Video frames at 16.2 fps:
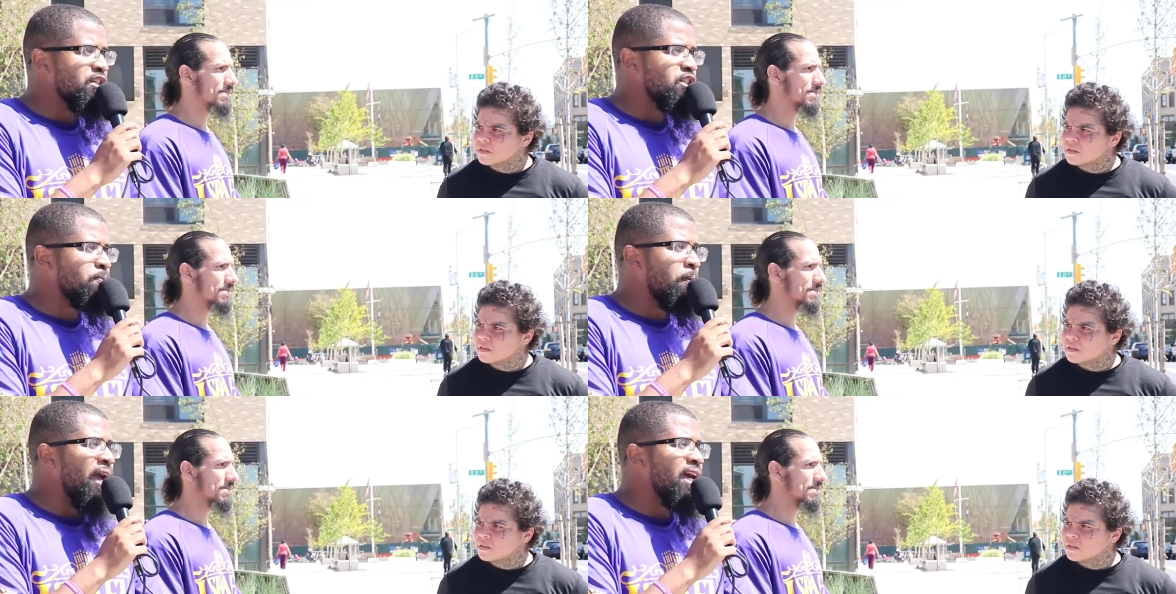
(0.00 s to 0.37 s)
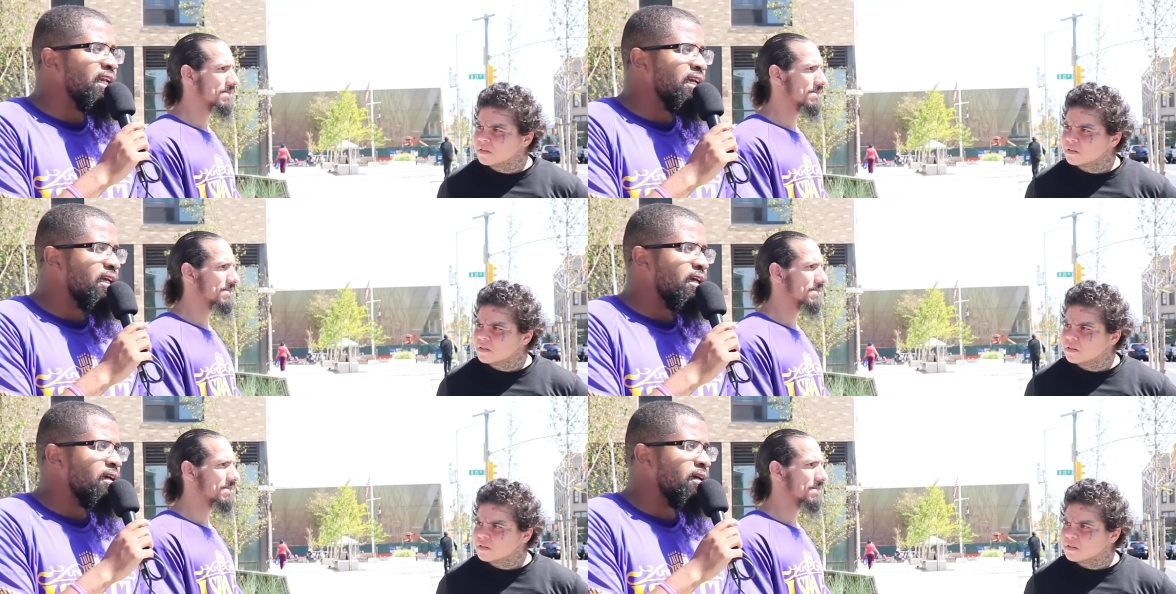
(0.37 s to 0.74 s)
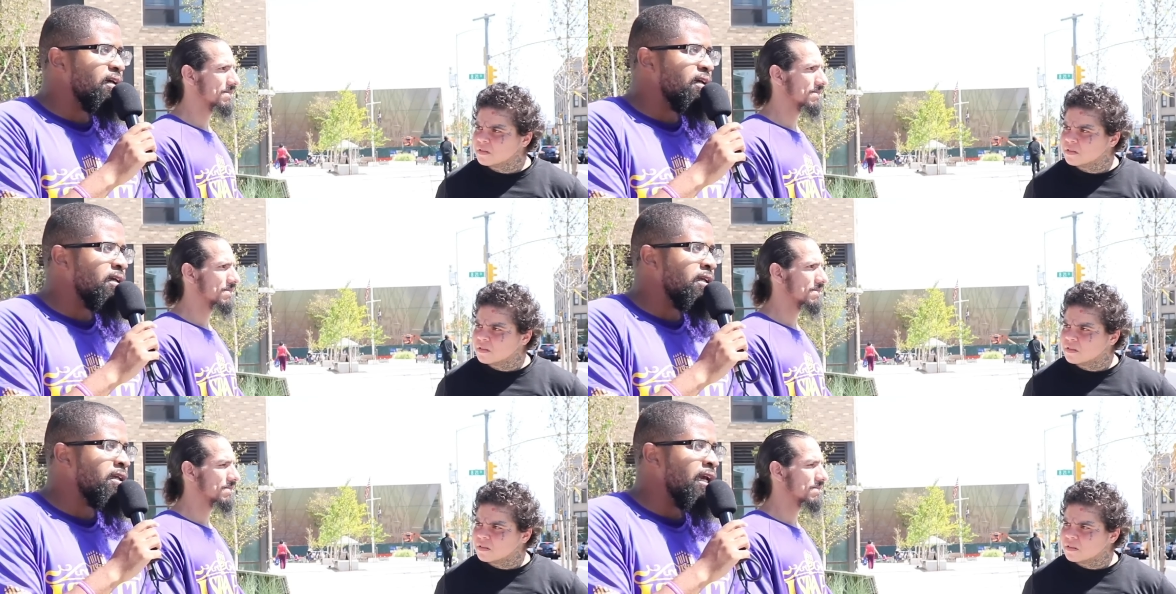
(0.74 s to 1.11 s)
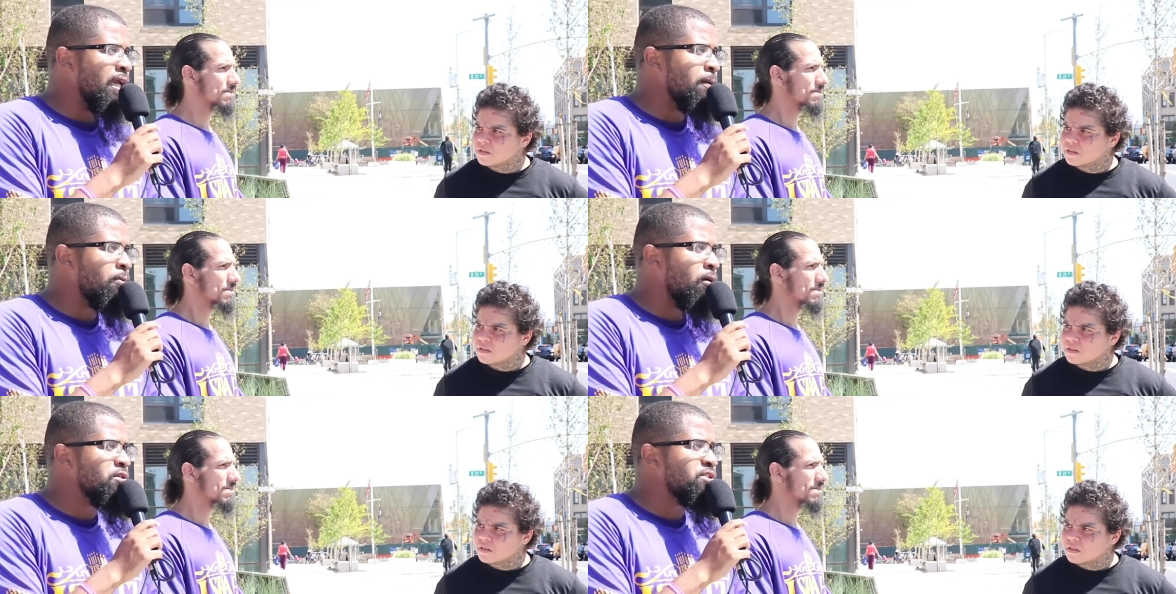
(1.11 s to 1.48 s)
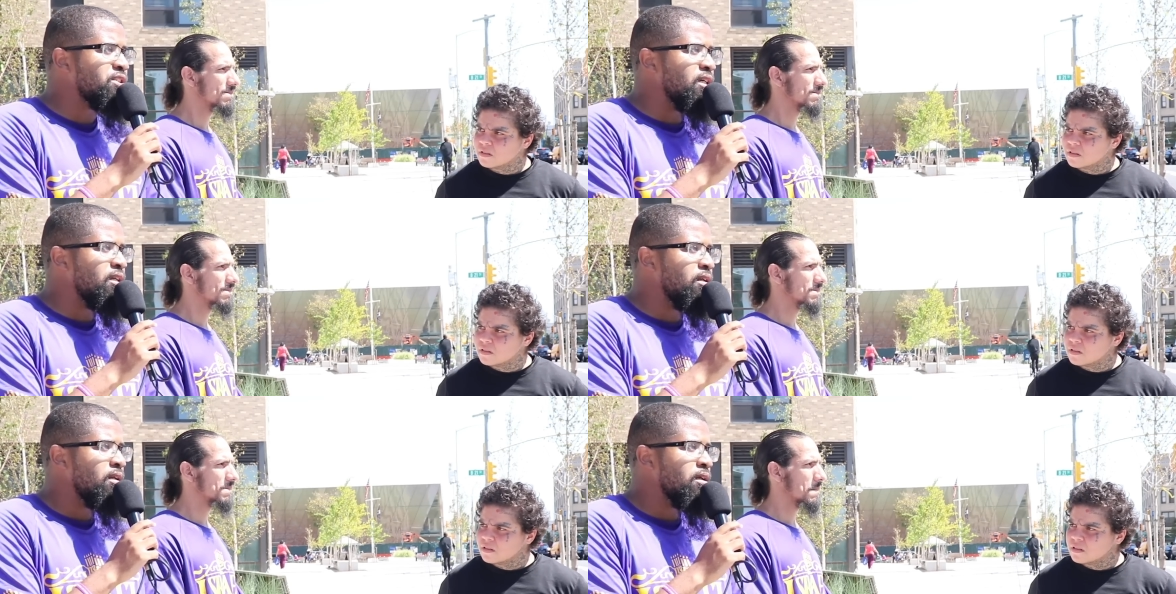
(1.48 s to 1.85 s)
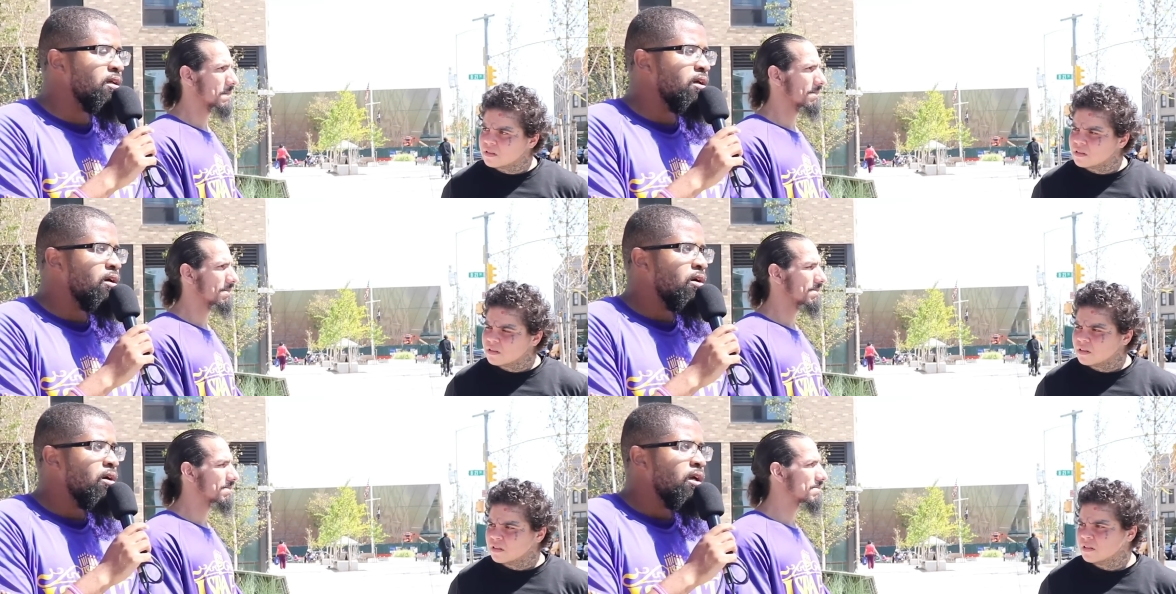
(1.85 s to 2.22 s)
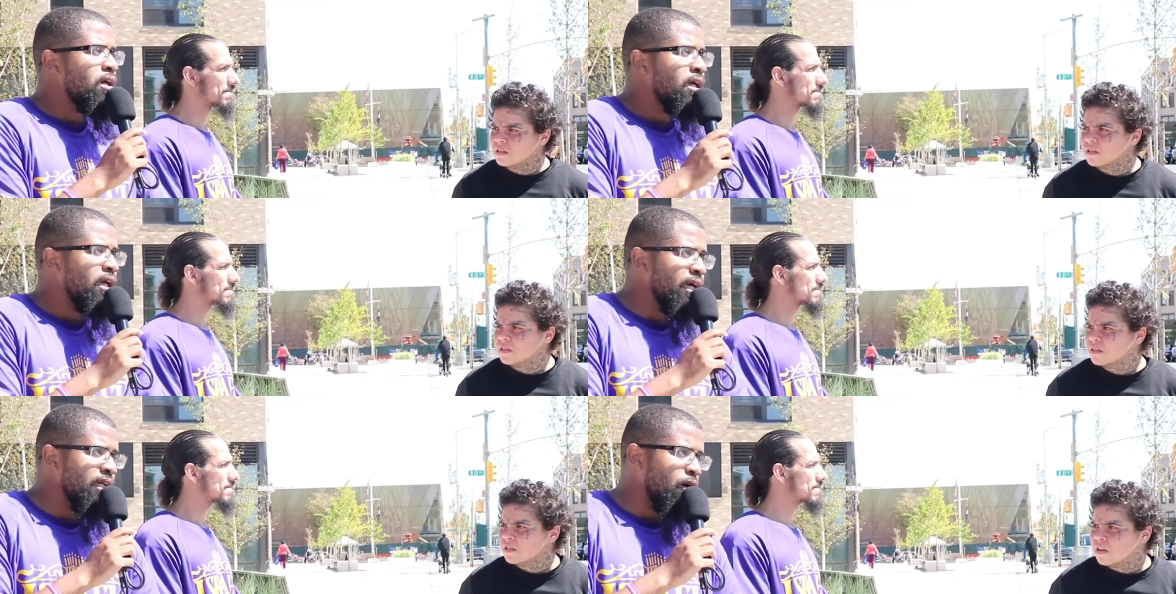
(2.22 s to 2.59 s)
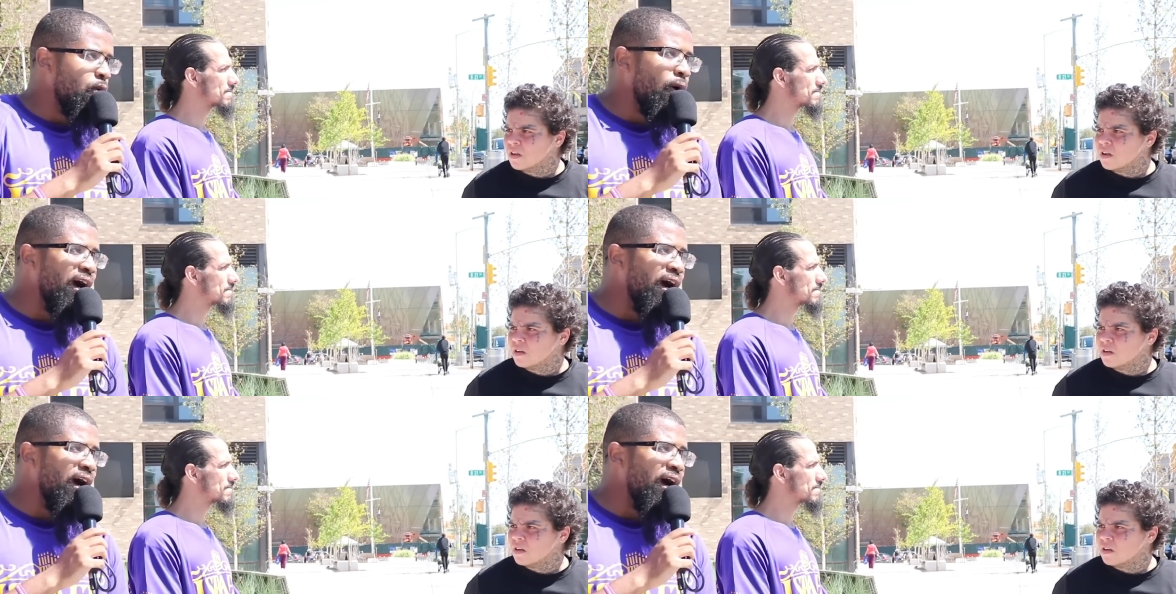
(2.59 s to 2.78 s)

Speaker 1: Hispanic gay person and a